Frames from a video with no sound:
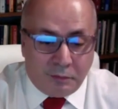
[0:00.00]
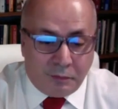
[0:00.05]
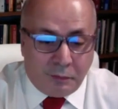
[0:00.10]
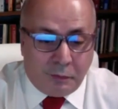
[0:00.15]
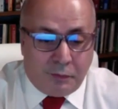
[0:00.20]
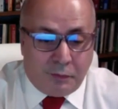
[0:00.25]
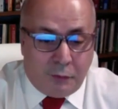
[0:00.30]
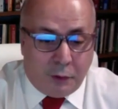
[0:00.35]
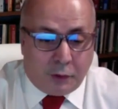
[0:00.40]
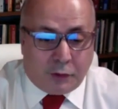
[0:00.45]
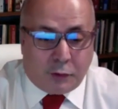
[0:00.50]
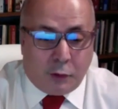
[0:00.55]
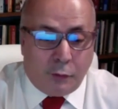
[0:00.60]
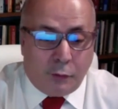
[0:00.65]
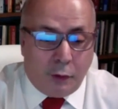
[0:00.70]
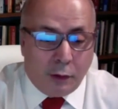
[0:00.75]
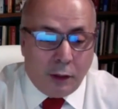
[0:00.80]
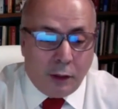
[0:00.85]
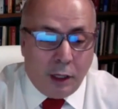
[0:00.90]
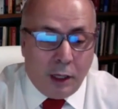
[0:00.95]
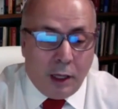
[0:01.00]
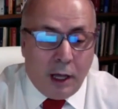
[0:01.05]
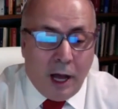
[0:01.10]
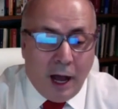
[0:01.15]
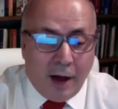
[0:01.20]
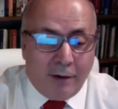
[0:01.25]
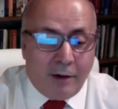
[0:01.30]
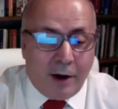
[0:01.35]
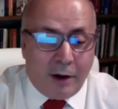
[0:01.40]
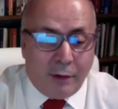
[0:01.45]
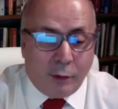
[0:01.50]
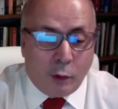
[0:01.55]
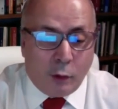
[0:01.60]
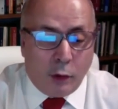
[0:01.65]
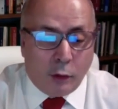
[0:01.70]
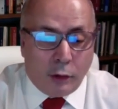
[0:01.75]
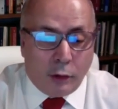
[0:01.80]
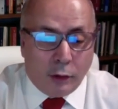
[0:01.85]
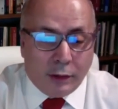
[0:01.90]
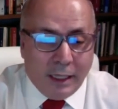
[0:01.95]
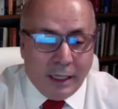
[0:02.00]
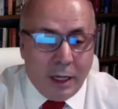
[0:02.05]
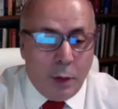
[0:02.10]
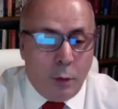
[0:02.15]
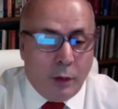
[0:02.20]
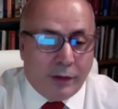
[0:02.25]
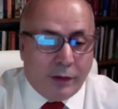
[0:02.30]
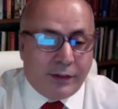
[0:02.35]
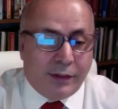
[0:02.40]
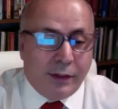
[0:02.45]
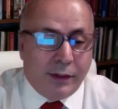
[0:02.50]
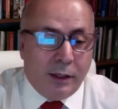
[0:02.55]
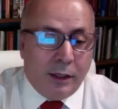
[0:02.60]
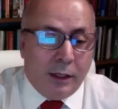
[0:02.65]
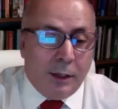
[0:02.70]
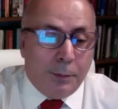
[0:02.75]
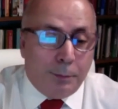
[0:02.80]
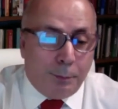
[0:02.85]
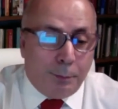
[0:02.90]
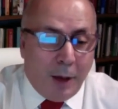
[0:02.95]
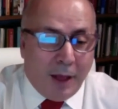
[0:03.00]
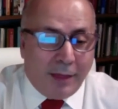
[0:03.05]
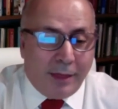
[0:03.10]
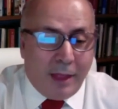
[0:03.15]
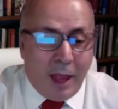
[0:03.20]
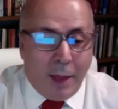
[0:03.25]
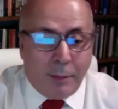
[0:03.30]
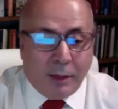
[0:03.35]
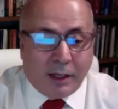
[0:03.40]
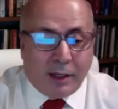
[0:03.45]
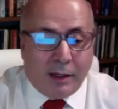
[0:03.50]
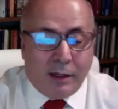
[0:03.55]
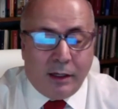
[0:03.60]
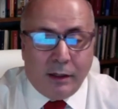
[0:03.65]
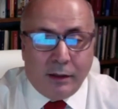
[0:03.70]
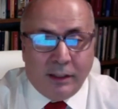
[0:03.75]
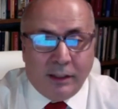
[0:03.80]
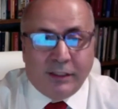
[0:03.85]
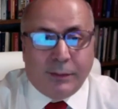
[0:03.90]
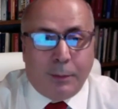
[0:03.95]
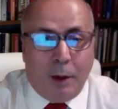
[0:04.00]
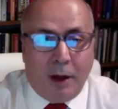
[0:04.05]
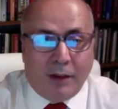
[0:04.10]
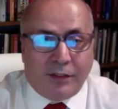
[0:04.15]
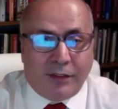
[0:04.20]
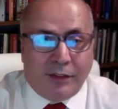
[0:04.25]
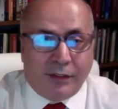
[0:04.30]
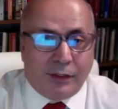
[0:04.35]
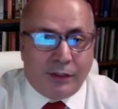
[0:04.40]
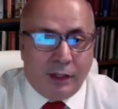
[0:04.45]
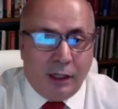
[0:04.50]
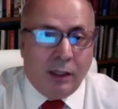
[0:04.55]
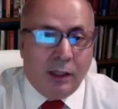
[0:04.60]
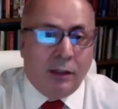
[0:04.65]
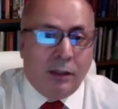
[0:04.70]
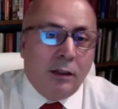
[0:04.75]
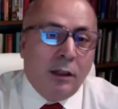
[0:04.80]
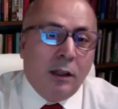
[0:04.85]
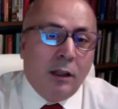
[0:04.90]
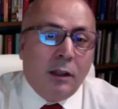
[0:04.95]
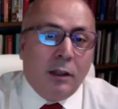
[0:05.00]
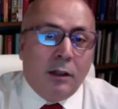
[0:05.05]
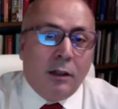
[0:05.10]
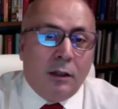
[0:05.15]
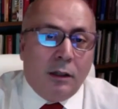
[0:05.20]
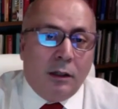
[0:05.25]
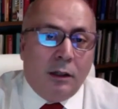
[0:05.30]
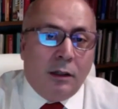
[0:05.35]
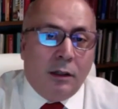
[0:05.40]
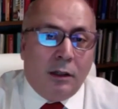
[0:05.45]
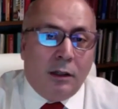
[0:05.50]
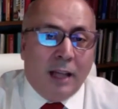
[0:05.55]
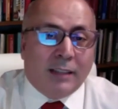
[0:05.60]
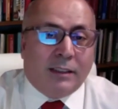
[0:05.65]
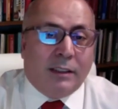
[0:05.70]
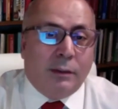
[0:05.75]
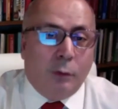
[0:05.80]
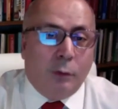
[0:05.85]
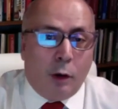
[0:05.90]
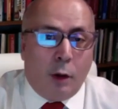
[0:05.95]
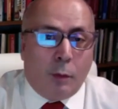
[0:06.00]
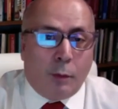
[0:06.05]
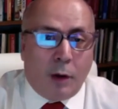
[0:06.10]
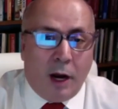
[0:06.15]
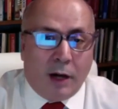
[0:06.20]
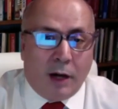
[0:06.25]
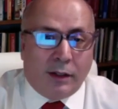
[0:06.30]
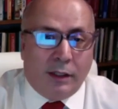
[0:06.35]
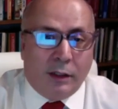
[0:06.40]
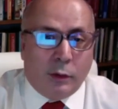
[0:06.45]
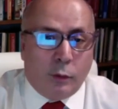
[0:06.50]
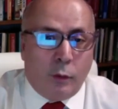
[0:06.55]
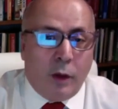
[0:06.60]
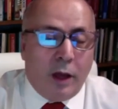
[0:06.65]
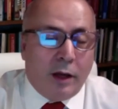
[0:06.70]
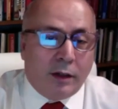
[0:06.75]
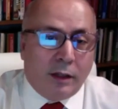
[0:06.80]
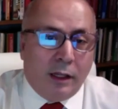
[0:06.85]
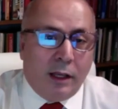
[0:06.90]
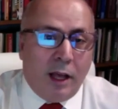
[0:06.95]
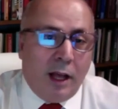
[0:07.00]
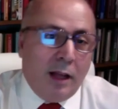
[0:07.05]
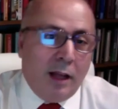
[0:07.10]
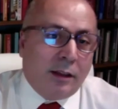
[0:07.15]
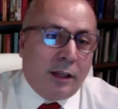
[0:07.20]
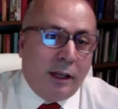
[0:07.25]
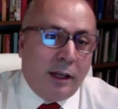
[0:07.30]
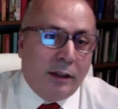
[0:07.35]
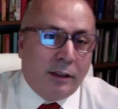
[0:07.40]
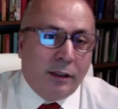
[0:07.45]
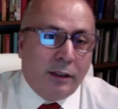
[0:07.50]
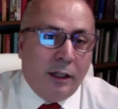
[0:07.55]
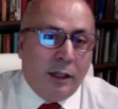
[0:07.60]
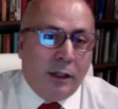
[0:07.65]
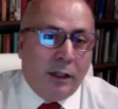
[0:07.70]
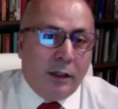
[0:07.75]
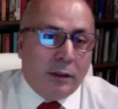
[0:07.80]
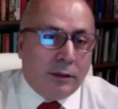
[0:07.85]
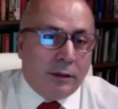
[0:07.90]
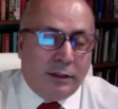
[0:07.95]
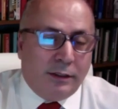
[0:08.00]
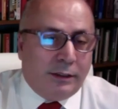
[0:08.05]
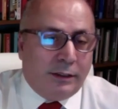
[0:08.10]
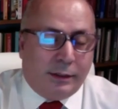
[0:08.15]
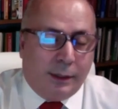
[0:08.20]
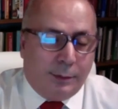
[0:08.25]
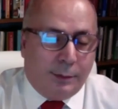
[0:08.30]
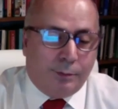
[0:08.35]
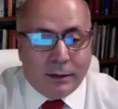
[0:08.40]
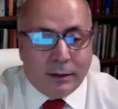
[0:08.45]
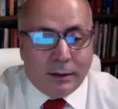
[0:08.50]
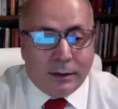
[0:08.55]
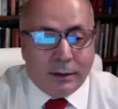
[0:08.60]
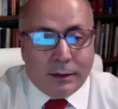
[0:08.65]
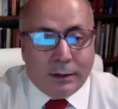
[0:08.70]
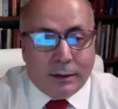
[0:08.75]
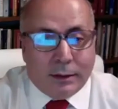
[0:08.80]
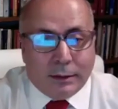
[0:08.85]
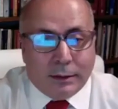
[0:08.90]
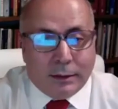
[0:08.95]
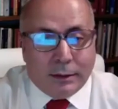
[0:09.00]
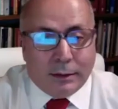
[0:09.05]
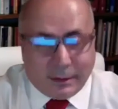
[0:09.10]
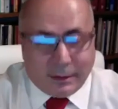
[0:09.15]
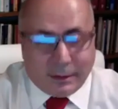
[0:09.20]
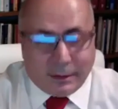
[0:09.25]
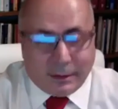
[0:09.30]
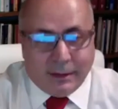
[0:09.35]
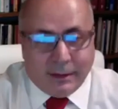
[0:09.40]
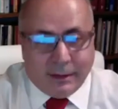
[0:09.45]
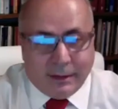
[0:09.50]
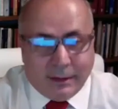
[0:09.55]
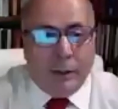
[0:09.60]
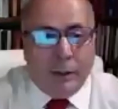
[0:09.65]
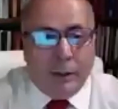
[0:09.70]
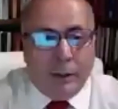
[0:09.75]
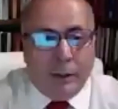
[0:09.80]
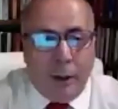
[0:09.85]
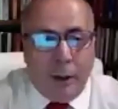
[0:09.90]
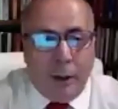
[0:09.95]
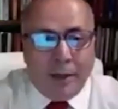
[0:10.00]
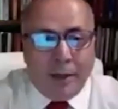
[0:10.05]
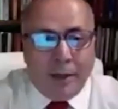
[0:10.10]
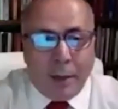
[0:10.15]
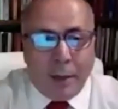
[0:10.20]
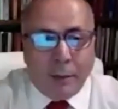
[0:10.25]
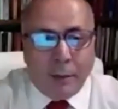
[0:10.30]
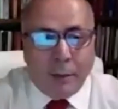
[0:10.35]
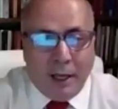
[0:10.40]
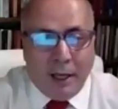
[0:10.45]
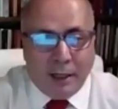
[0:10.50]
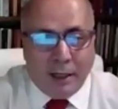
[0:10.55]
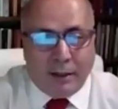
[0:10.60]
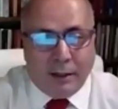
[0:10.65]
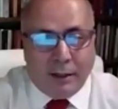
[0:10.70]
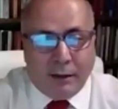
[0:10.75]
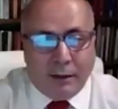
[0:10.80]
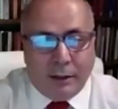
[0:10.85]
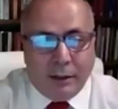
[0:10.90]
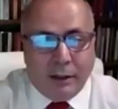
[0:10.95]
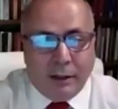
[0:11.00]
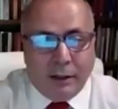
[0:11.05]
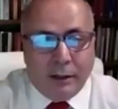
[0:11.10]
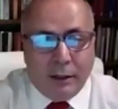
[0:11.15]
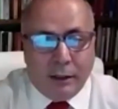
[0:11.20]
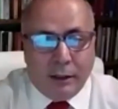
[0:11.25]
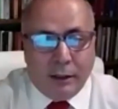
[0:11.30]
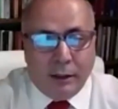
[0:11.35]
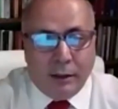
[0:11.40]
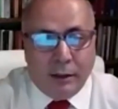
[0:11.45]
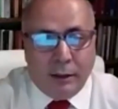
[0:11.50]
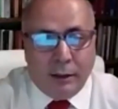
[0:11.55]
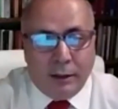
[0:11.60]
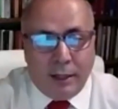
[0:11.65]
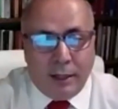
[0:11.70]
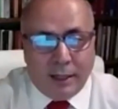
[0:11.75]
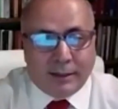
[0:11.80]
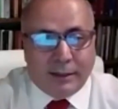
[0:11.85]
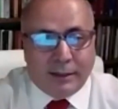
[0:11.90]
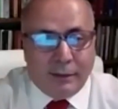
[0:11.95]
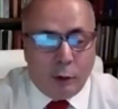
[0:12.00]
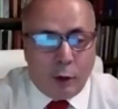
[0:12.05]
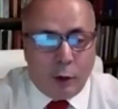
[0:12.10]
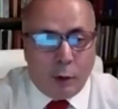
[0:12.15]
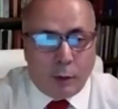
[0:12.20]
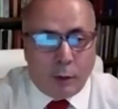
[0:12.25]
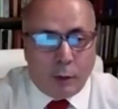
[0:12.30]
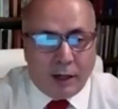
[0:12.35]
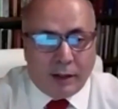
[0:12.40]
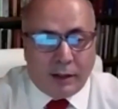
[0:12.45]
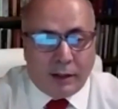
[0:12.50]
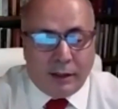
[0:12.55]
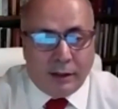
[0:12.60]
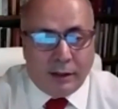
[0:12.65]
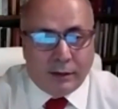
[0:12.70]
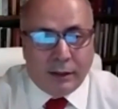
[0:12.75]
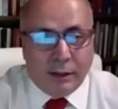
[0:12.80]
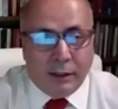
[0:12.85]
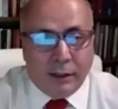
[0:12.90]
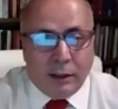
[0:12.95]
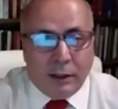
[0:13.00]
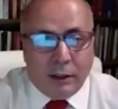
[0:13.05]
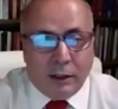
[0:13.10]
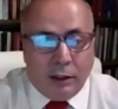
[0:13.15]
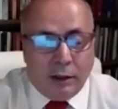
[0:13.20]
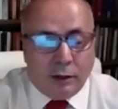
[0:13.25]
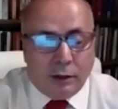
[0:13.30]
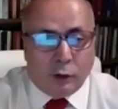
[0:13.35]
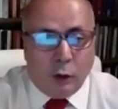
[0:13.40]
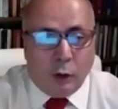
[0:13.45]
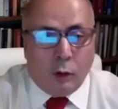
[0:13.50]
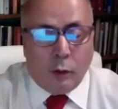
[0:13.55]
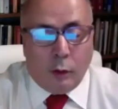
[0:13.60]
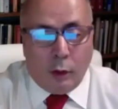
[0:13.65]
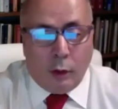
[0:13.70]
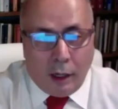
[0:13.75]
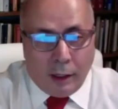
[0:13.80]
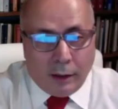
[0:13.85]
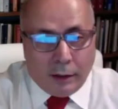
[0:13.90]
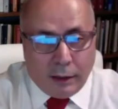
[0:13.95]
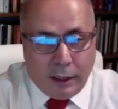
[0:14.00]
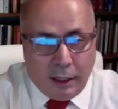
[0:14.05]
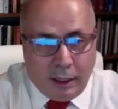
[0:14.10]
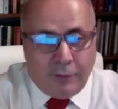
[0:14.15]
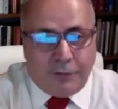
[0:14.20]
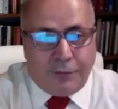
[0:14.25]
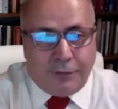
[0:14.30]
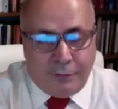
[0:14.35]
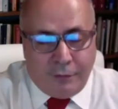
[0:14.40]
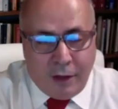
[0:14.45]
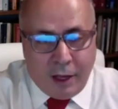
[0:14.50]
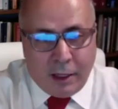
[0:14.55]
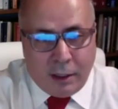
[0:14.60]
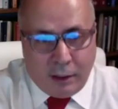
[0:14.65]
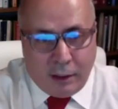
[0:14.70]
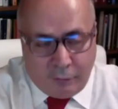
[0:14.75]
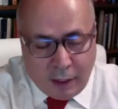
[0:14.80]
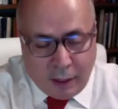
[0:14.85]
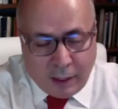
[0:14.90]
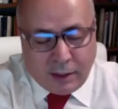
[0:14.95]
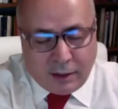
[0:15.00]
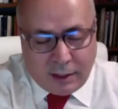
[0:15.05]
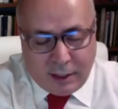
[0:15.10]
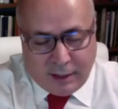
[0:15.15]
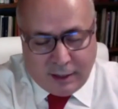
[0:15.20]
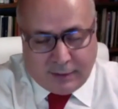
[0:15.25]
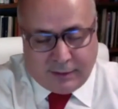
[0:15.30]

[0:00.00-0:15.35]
First of all, how are we going to deal with pandemic responses in less developed countries where the healthcare system, we did not see a pandemic hitting the less developed countries. So when it hits,